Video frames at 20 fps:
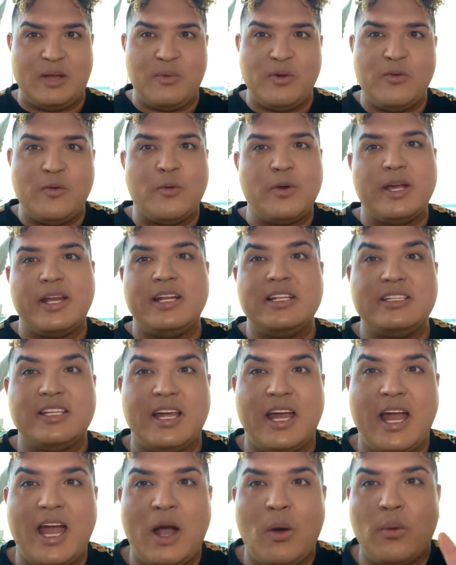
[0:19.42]
Before we get into
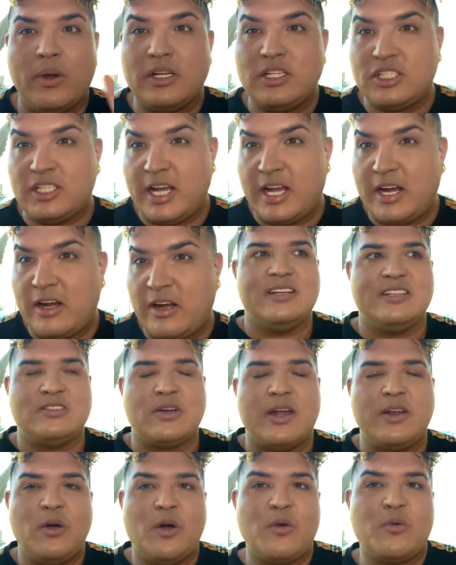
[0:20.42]
that, I want to share. So
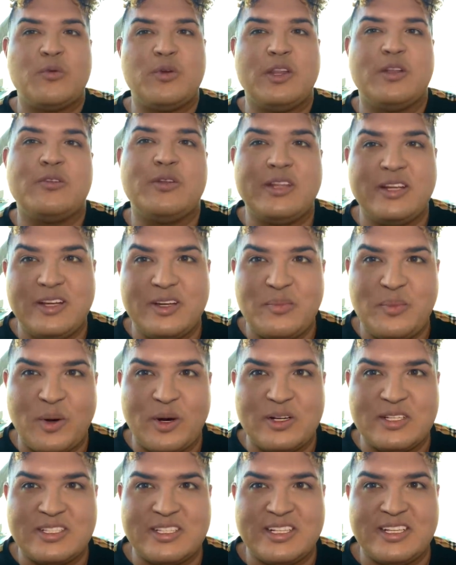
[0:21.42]
I know a really, really good
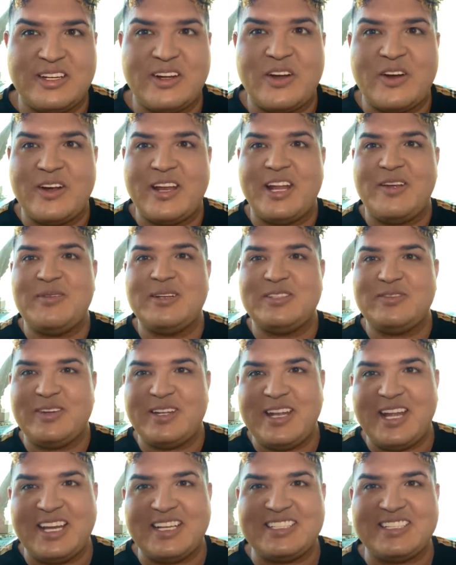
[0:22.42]
person. Her name is
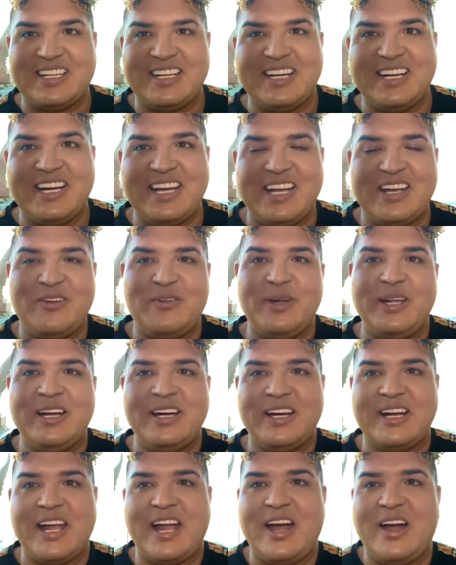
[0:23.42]
Vanessa, and we
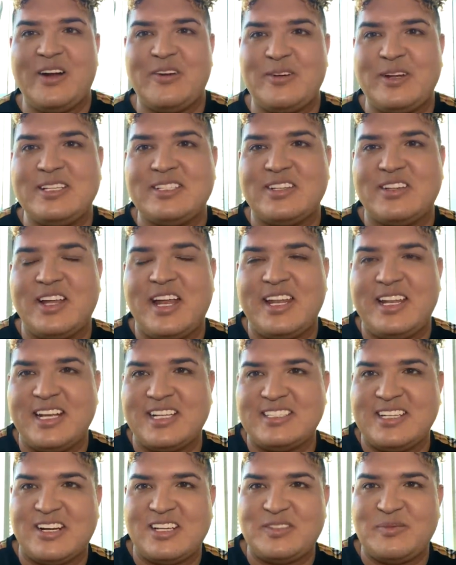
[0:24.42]
hung out recently at
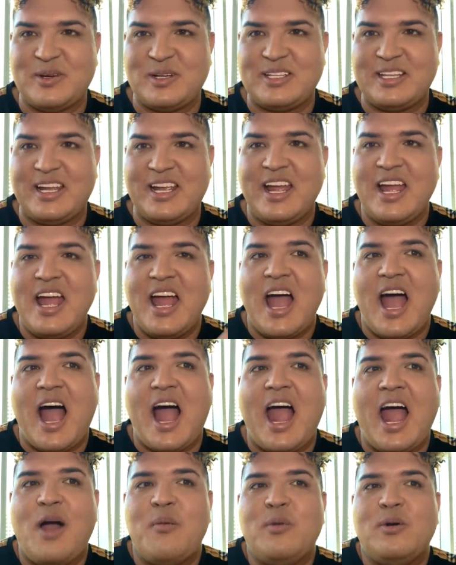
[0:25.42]
Nick Snyder's birthday.
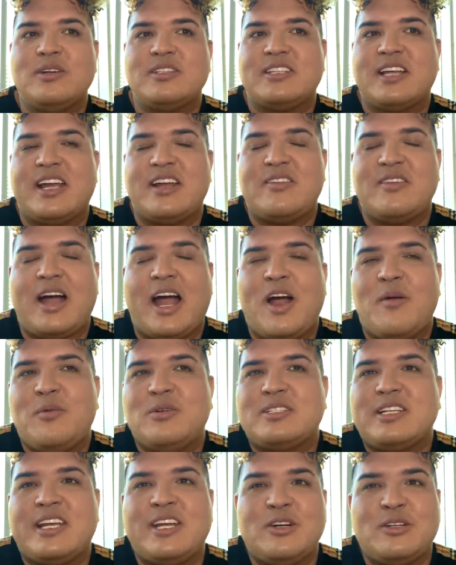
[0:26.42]
I almost like I
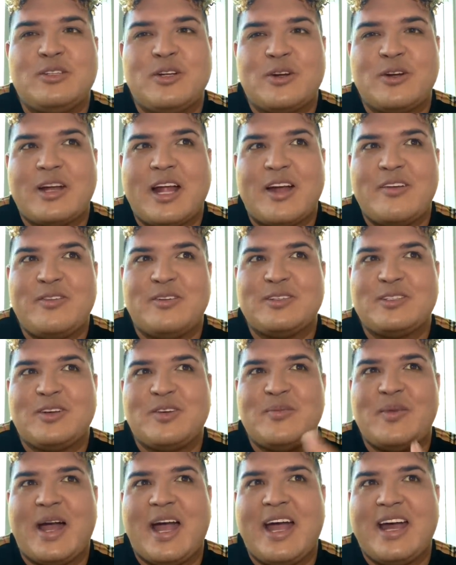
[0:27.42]
almost killed her. I feel
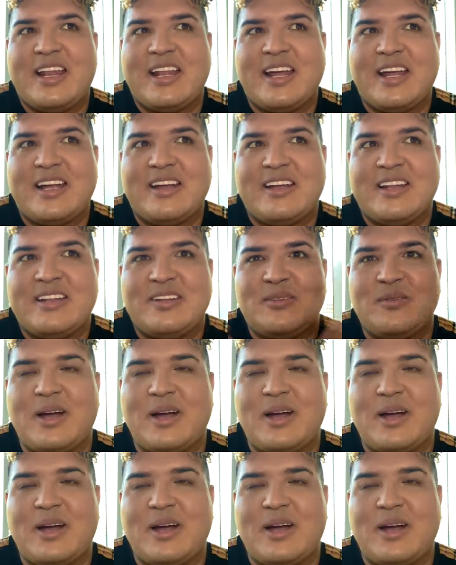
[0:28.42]
so bad. Like and